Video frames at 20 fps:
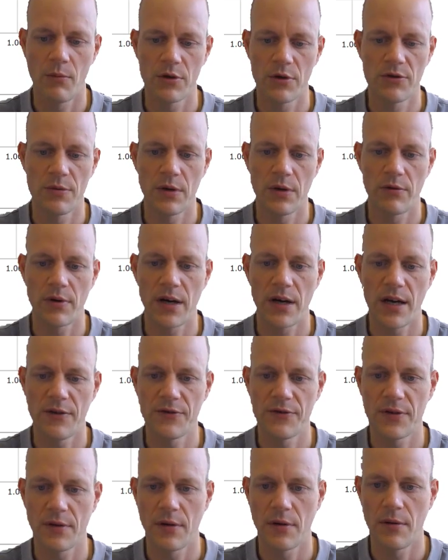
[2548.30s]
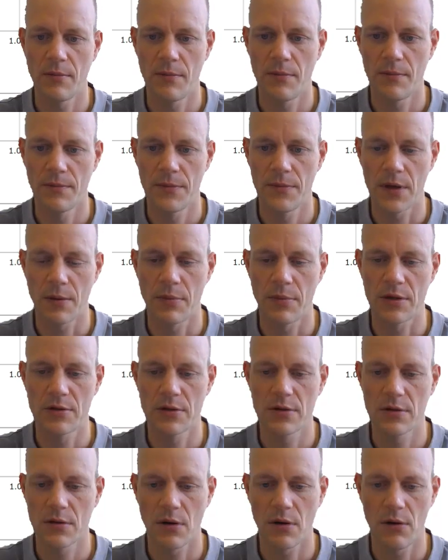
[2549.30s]
which we arrived,
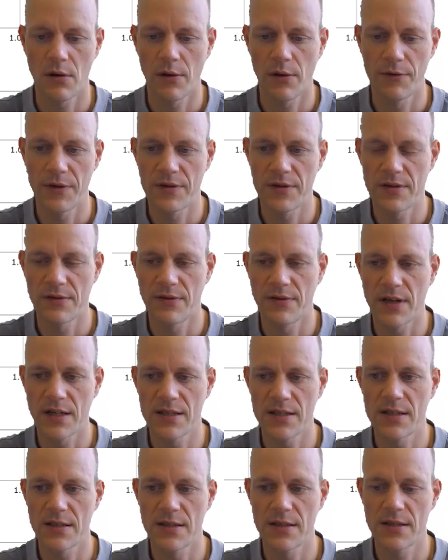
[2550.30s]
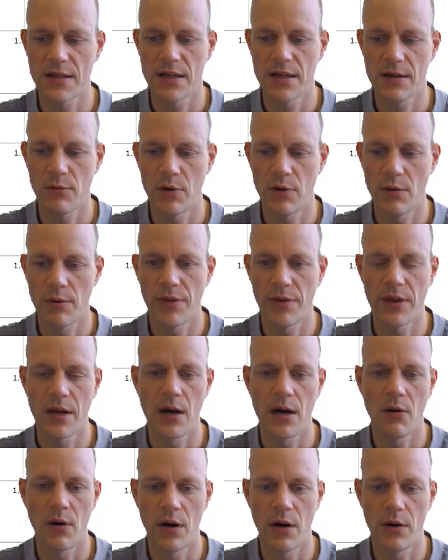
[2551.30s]
but all of these devices, they were within
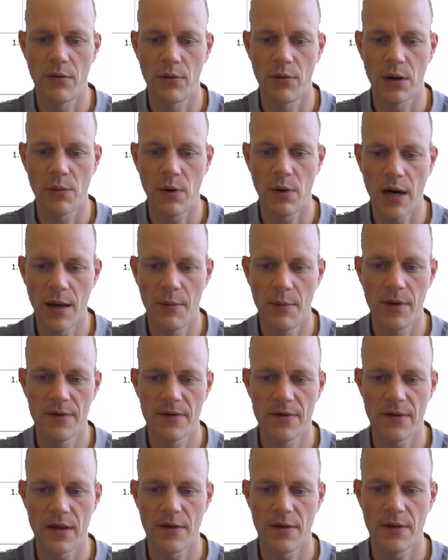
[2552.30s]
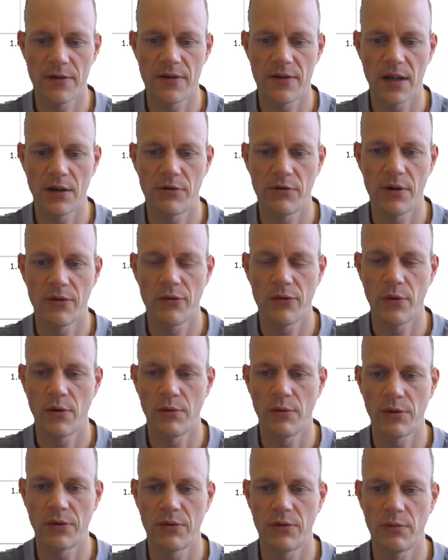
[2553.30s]
our requirements, and the state
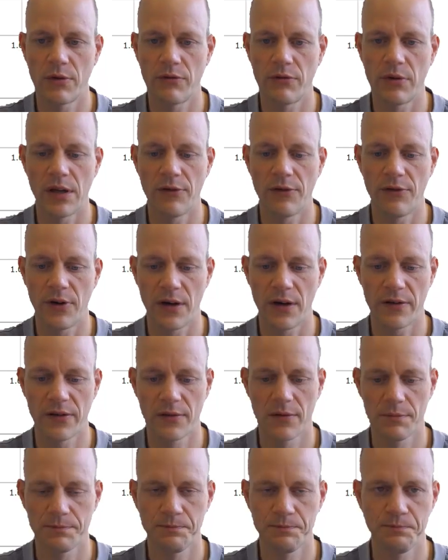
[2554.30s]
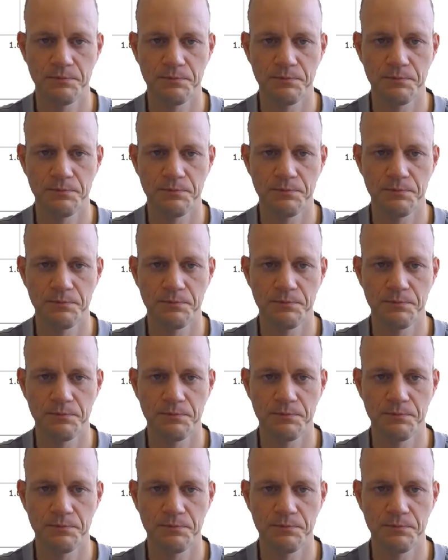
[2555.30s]
transfer was really fast.